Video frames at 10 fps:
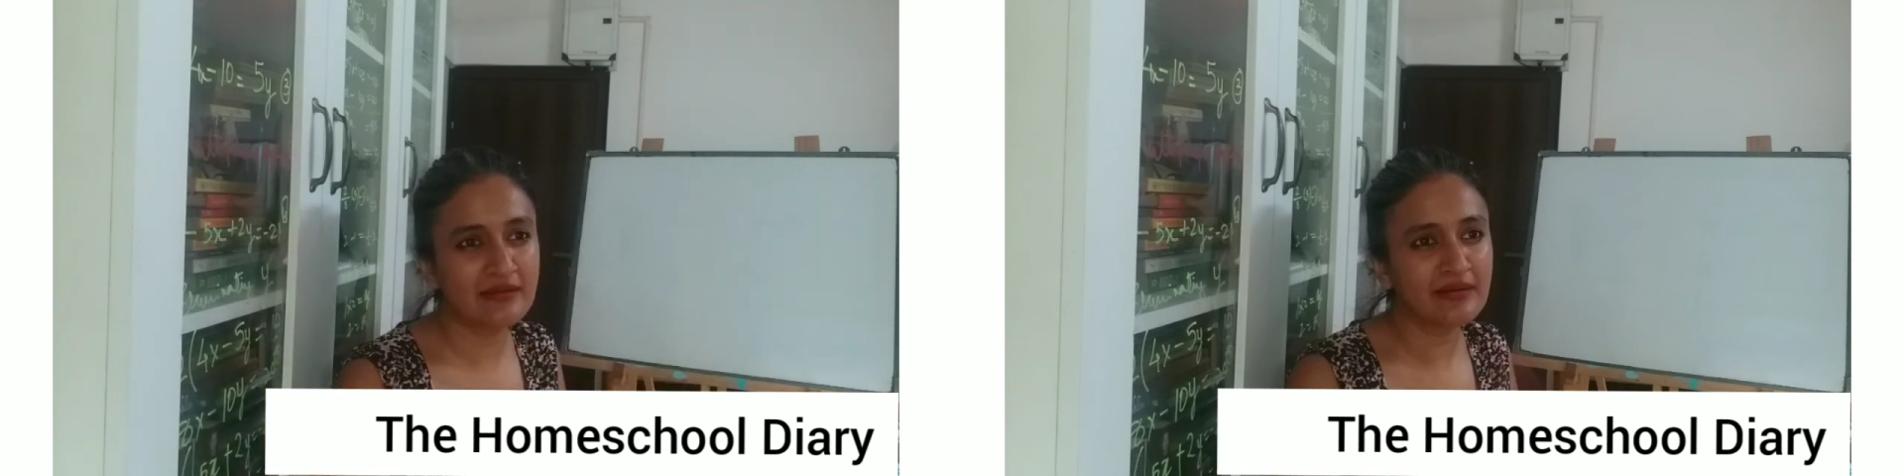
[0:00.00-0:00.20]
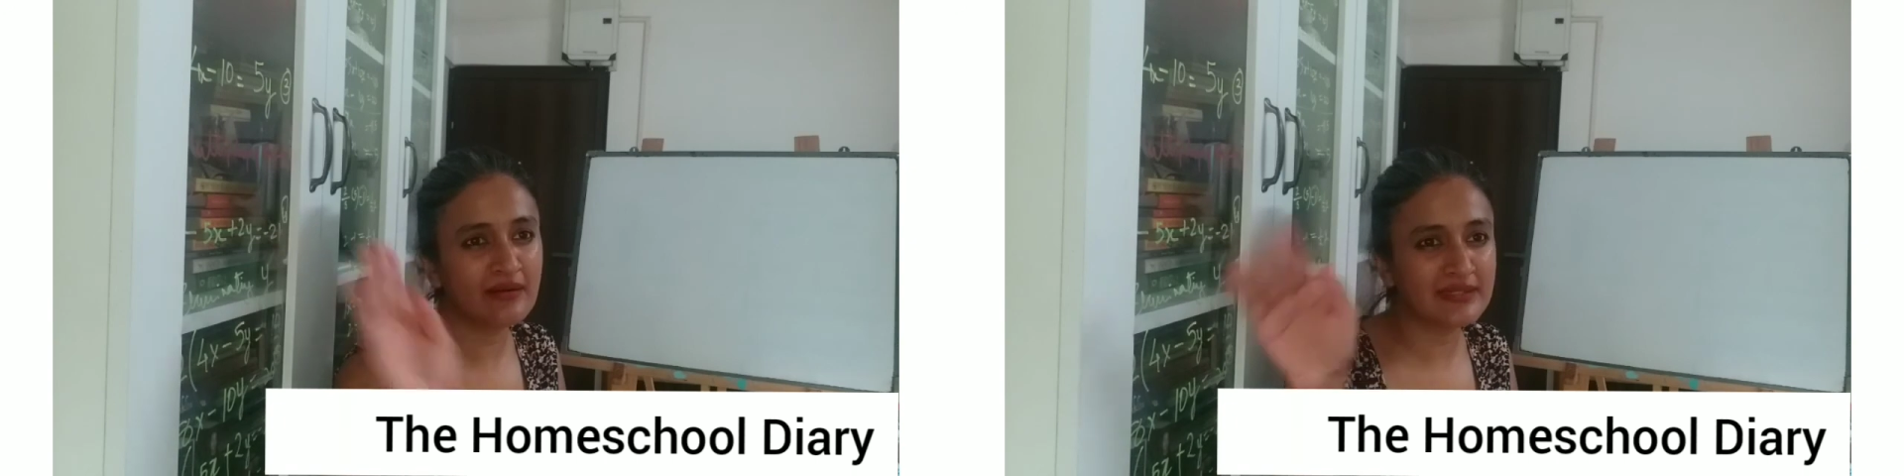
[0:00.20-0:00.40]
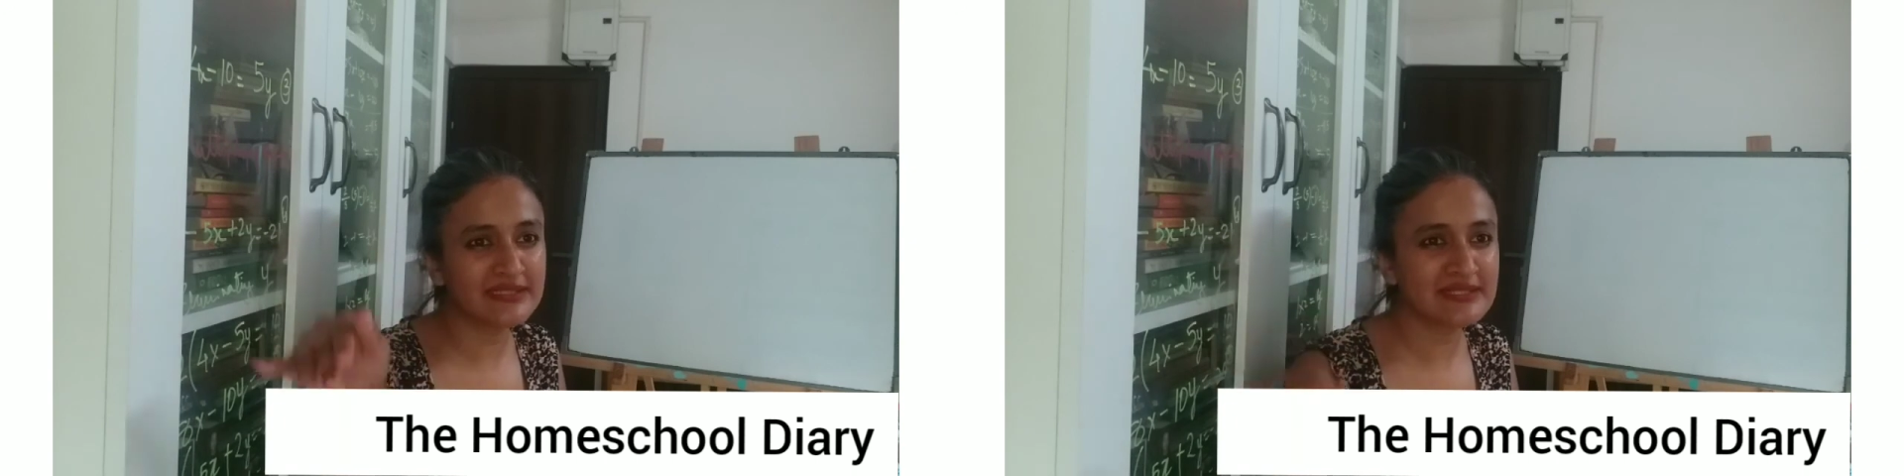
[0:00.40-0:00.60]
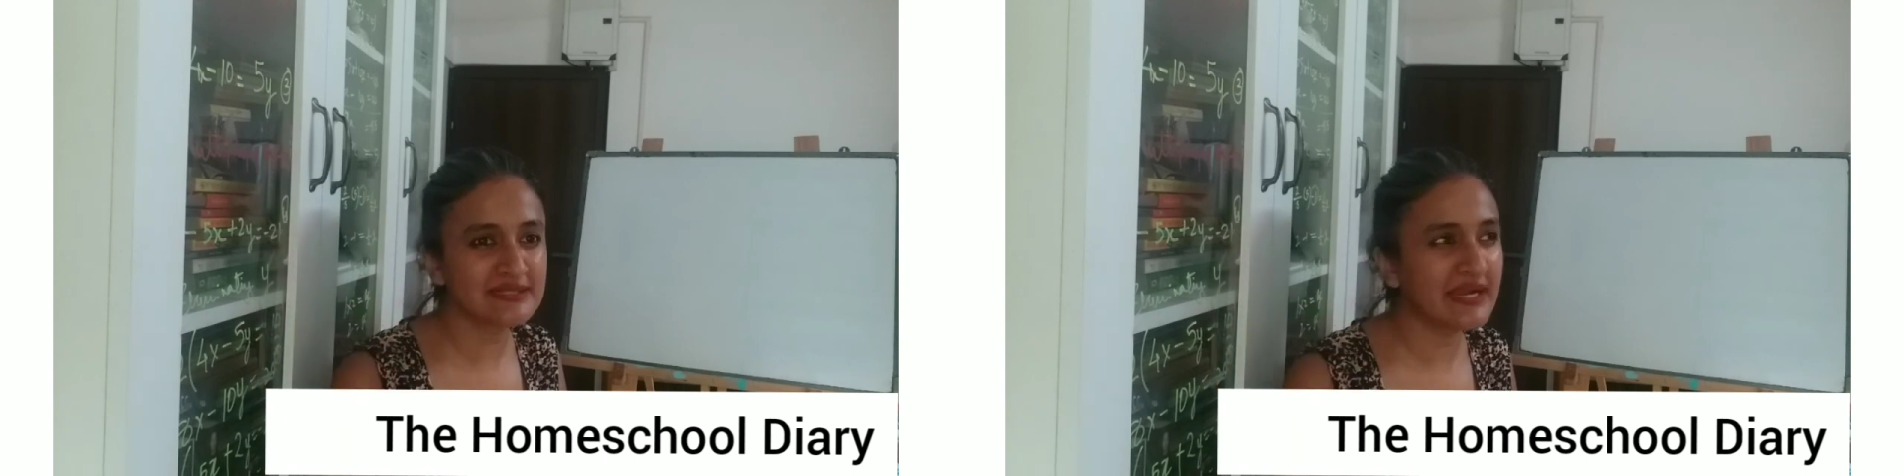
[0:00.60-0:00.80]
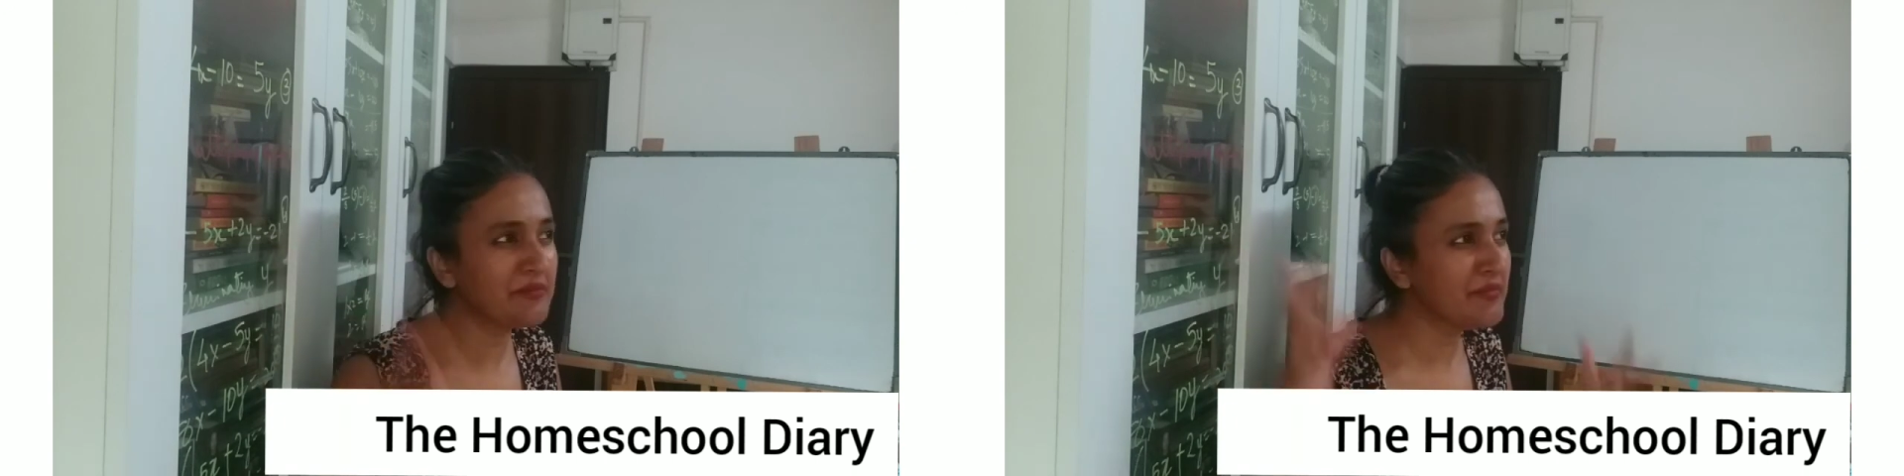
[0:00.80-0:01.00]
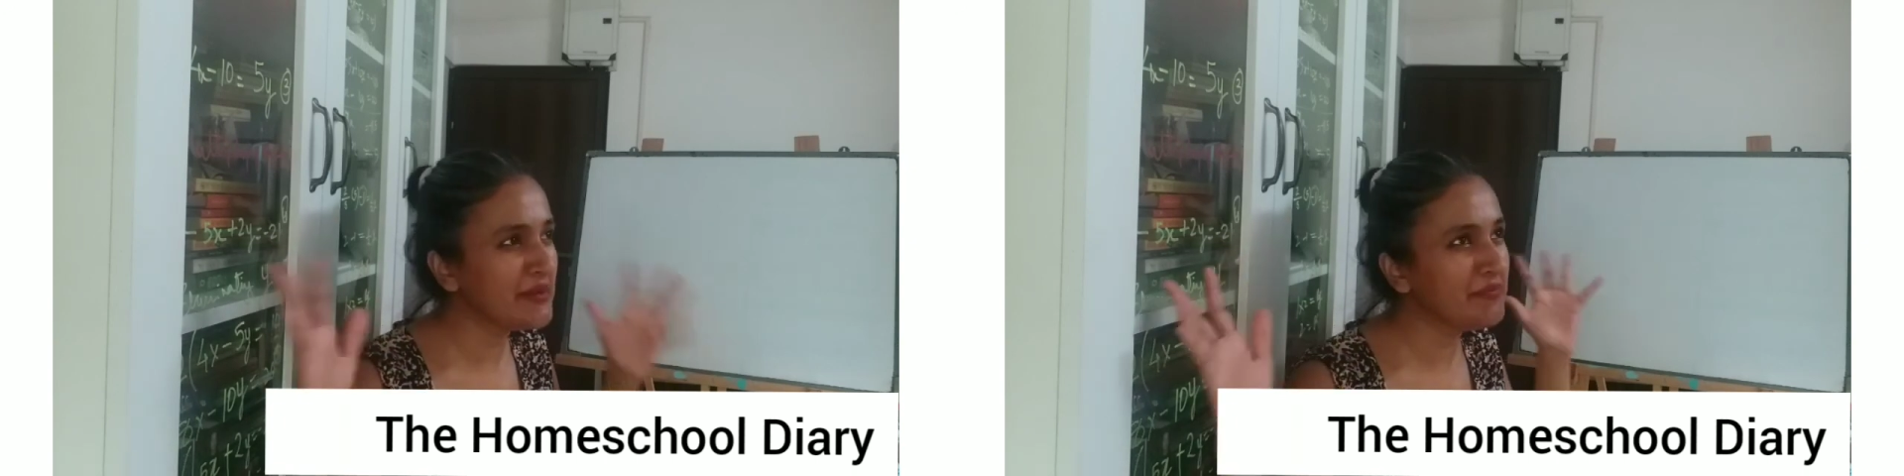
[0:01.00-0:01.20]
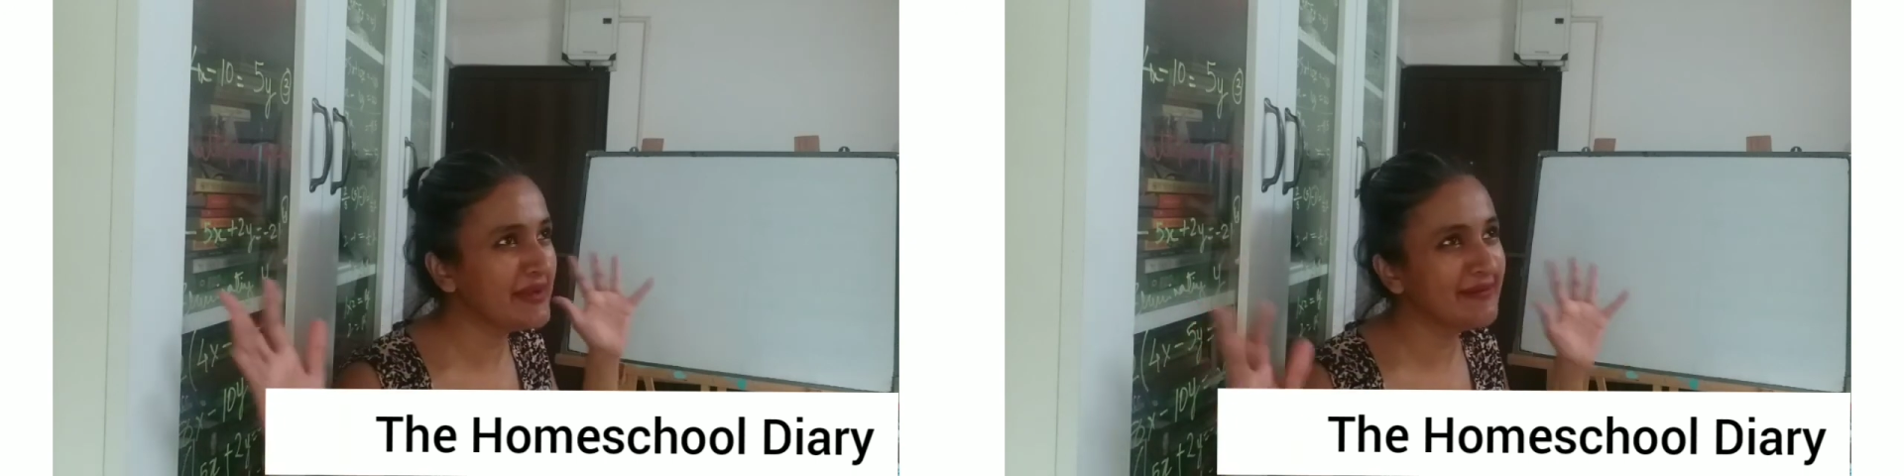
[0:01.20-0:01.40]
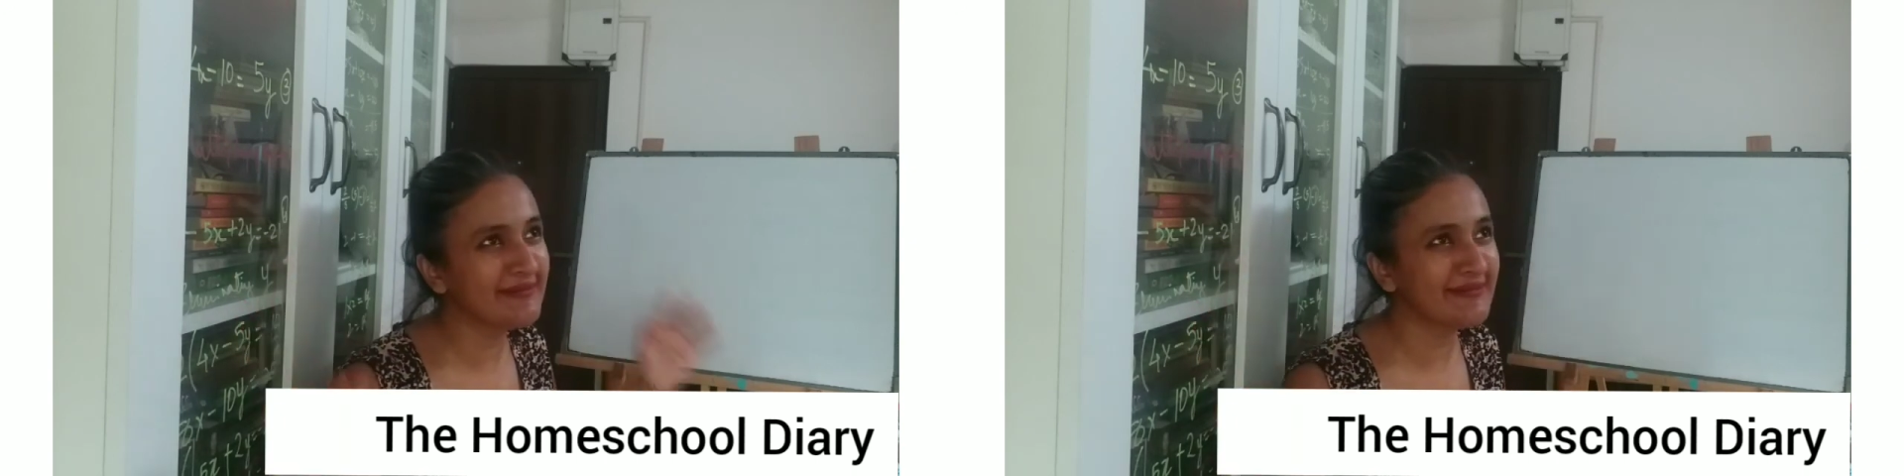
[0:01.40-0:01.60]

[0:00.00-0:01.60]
oh God, just let me be,